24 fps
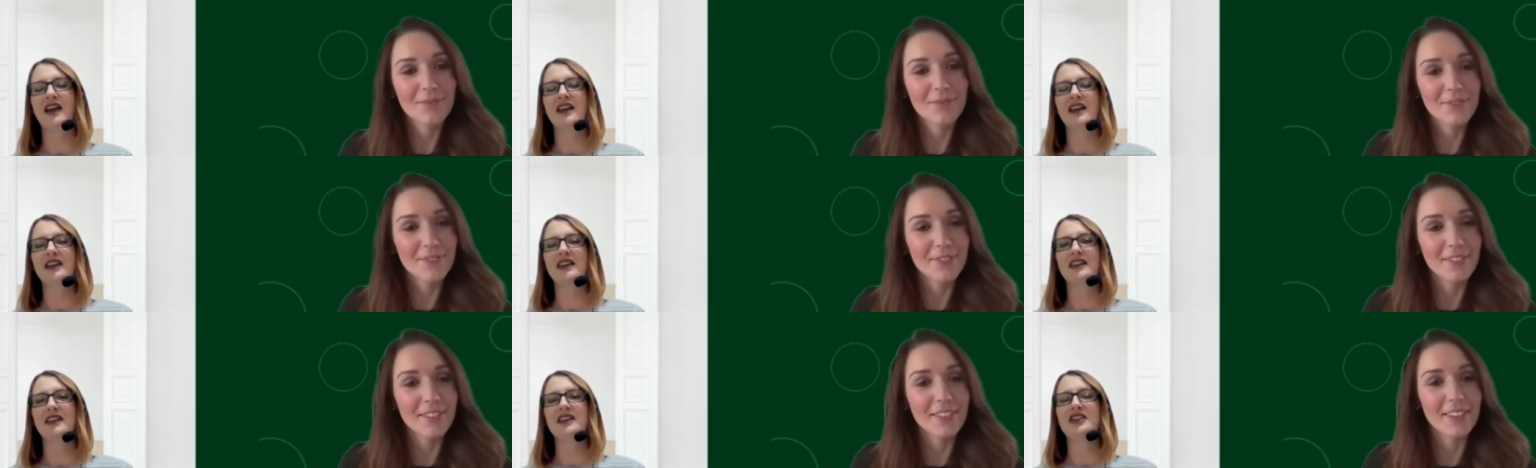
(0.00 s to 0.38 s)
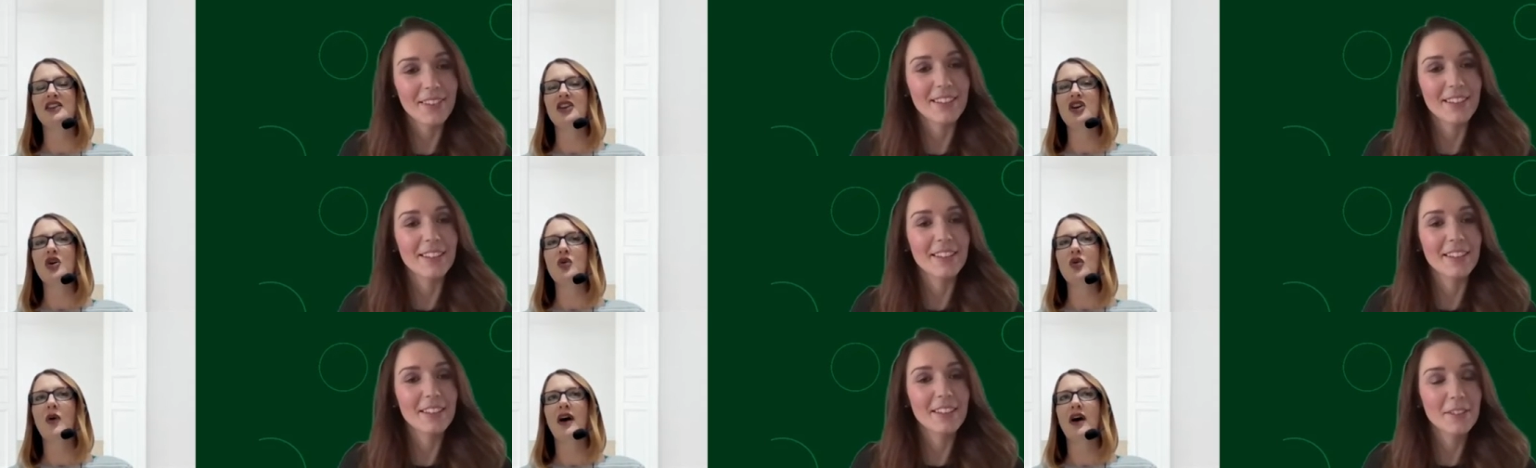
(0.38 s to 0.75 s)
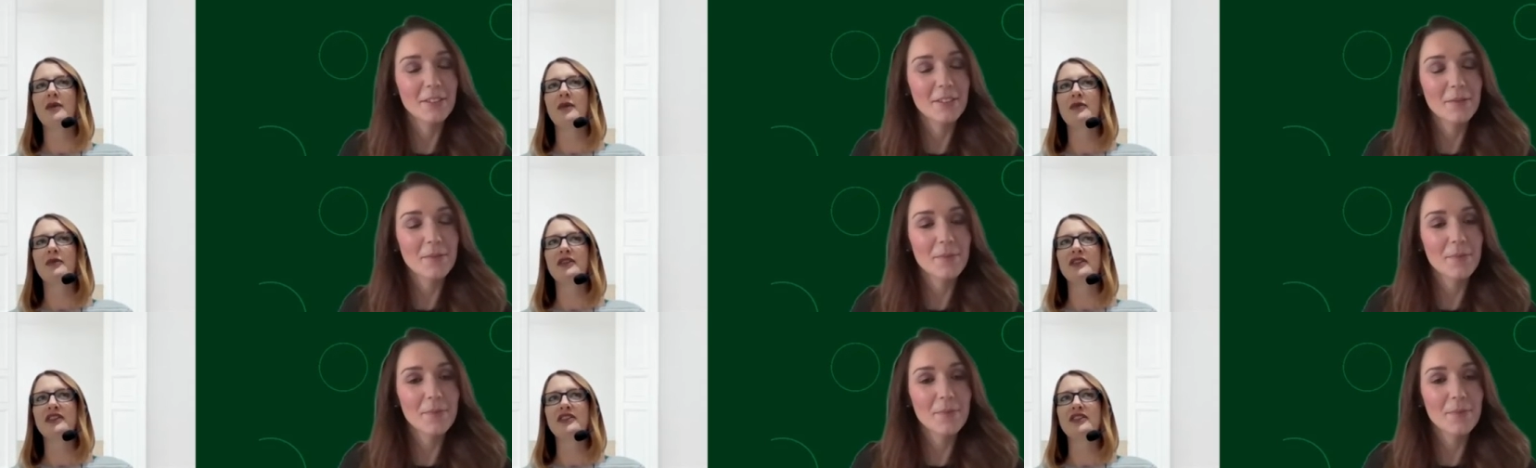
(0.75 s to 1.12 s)
Speaker 1: You know, I'm a
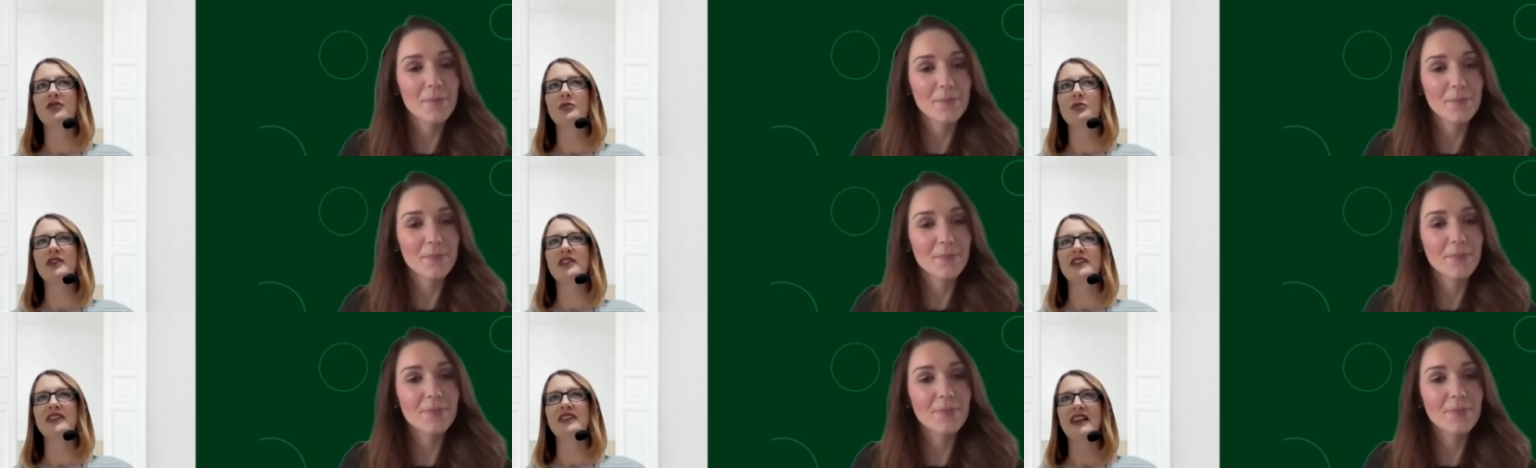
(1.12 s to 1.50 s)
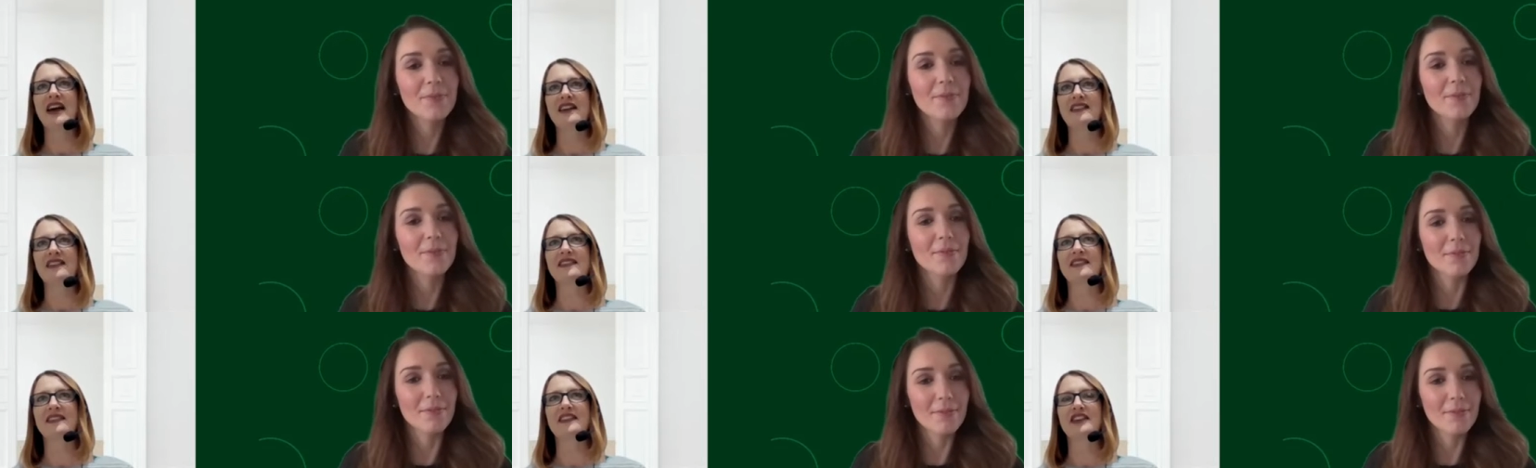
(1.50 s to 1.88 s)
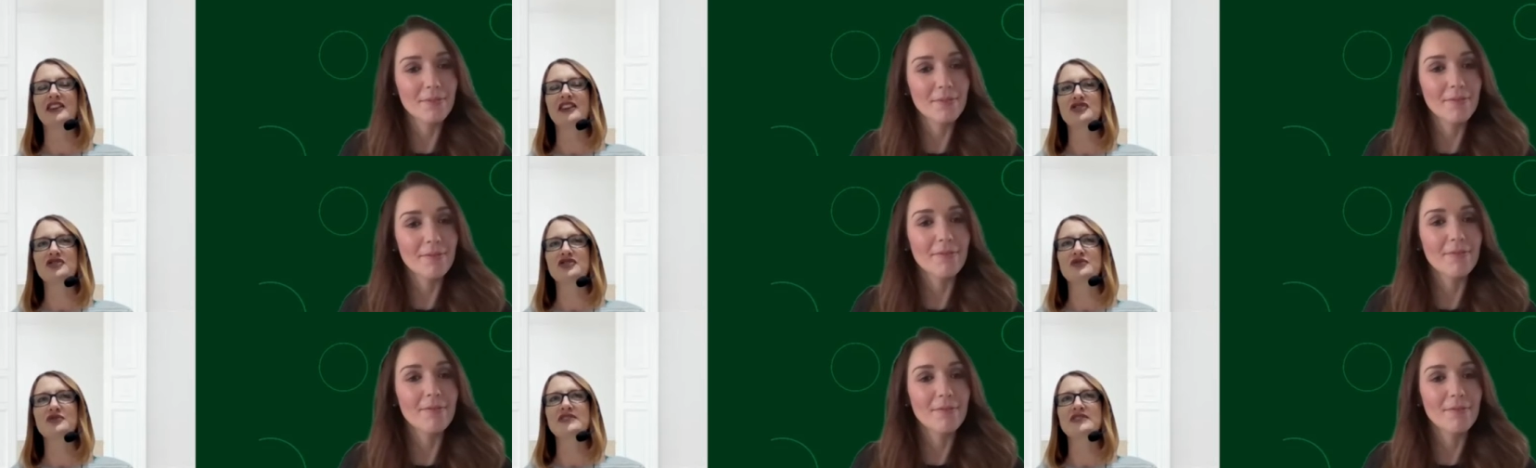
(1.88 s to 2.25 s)
little bit less
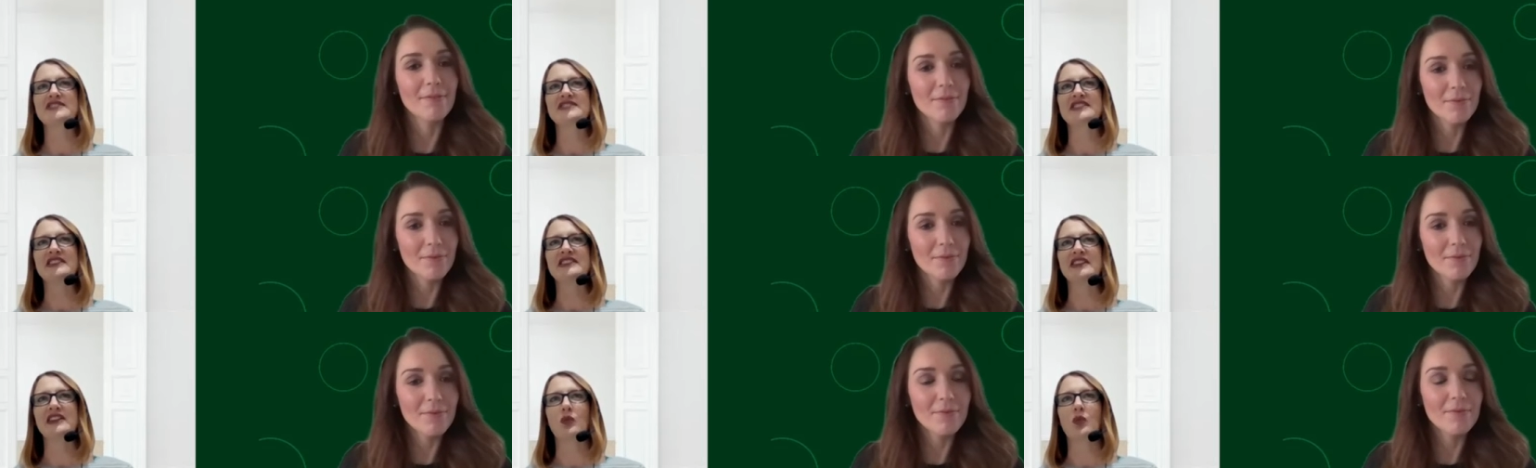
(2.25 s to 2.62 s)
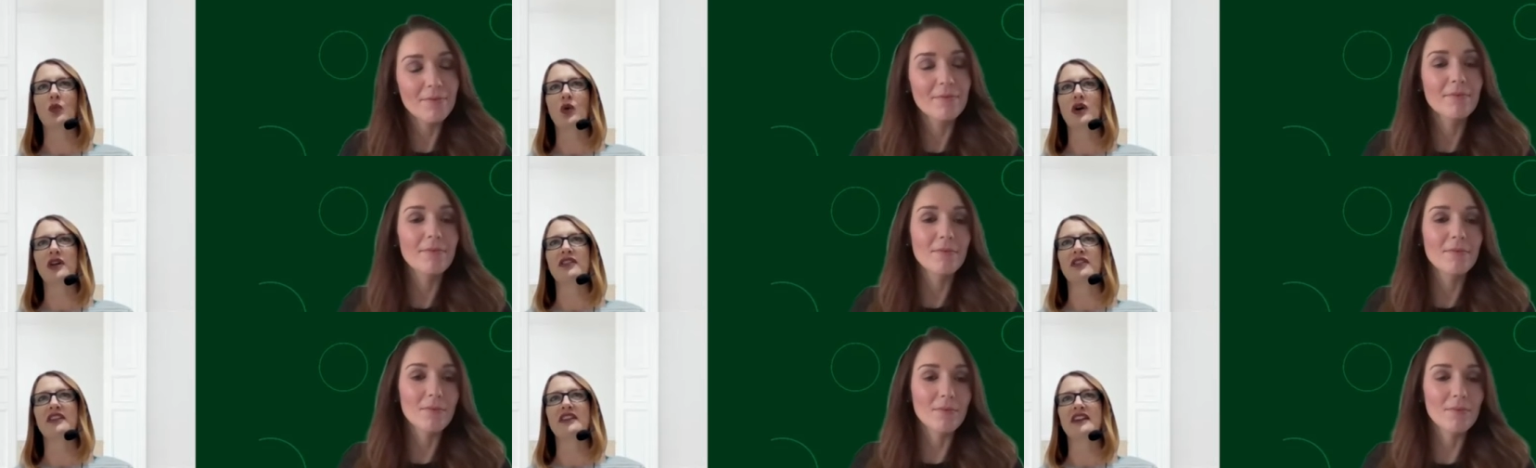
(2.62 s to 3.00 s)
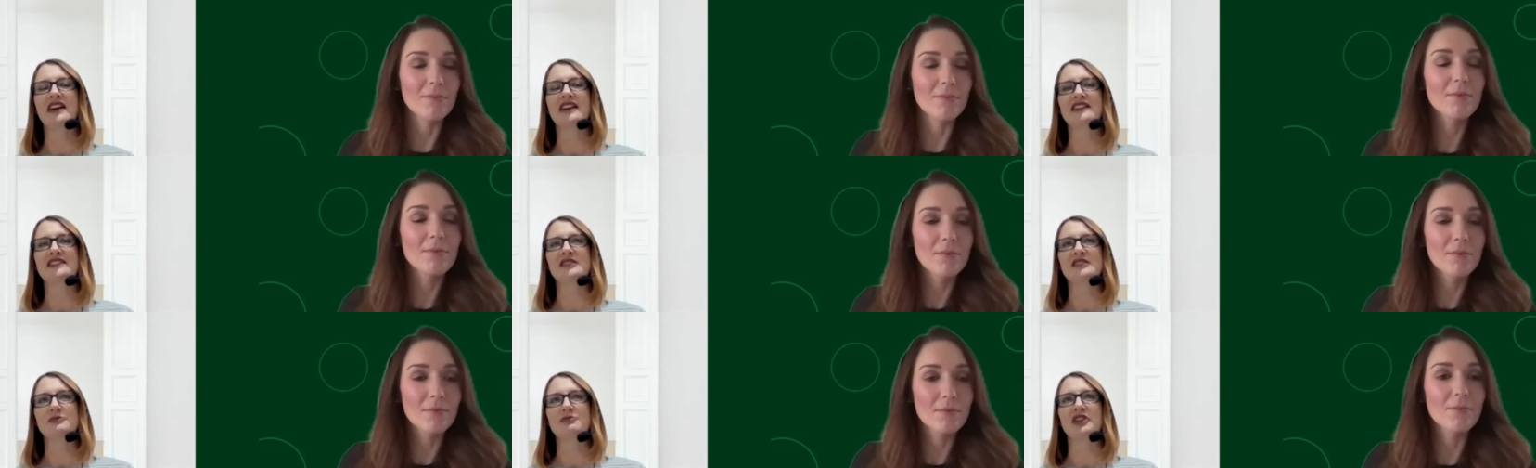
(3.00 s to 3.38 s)
interested in what the next
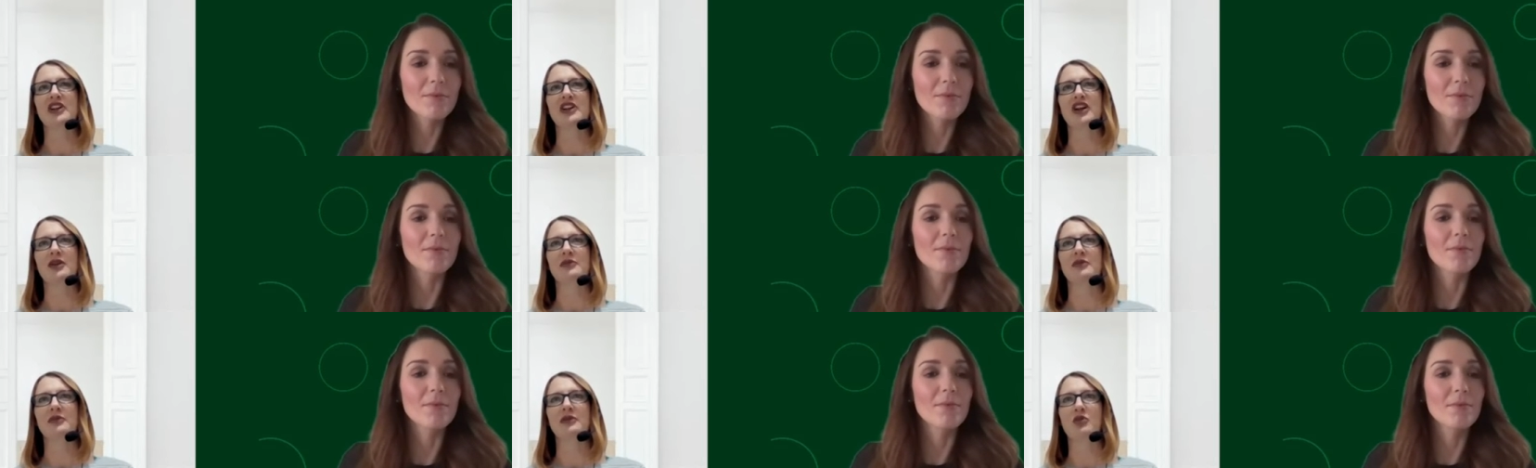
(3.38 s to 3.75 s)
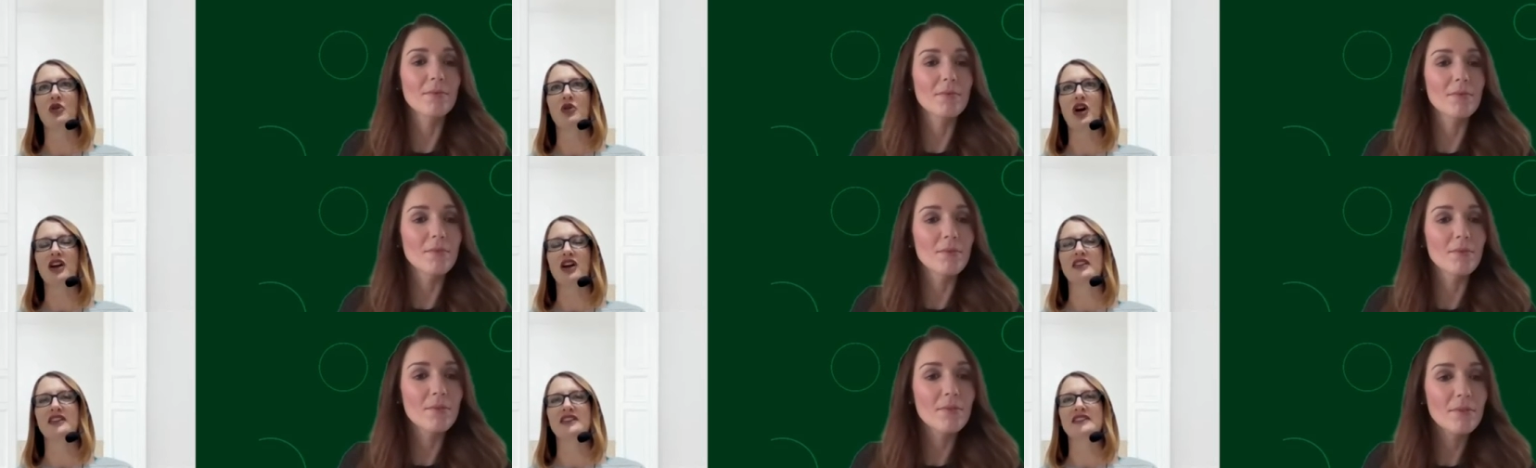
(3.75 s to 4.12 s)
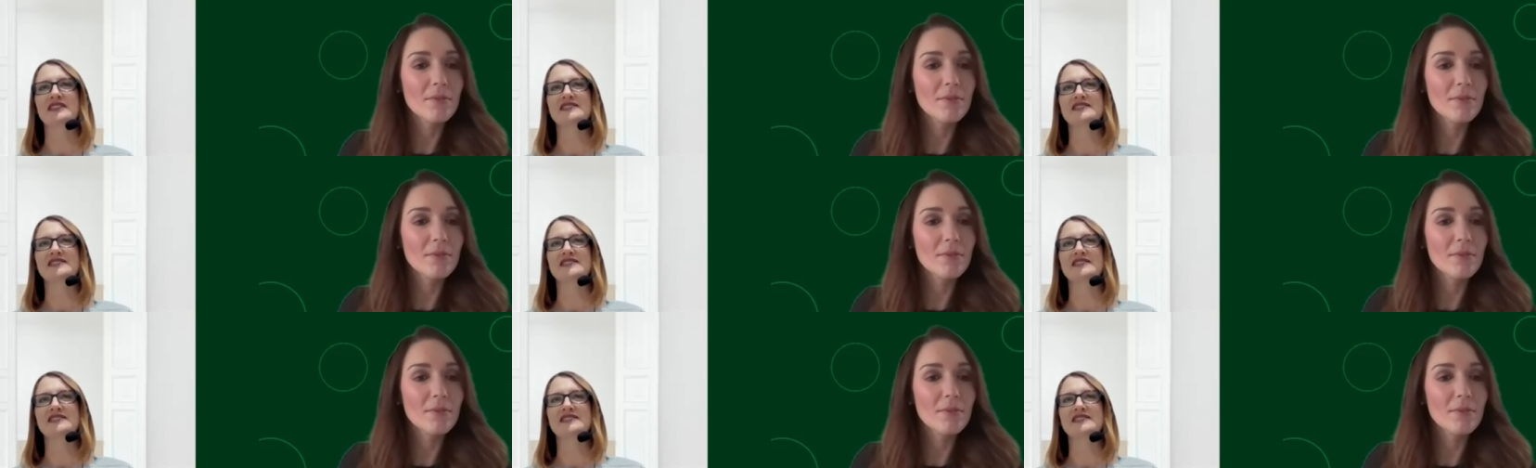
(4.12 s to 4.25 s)
up and coming products